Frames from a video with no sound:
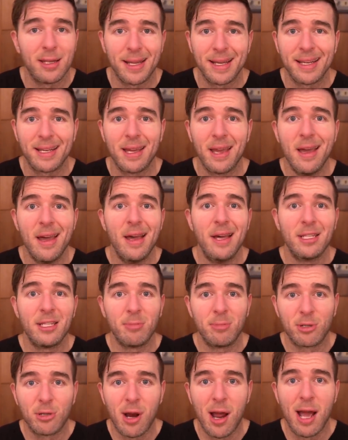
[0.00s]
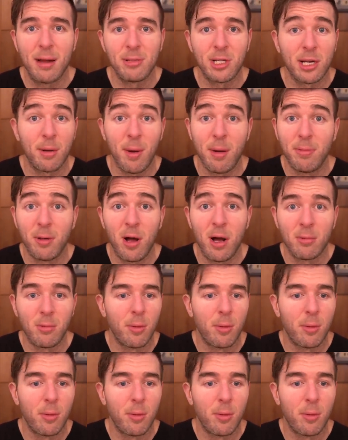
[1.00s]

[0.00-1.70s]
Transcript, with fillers: Like, subscribe, check out my blog,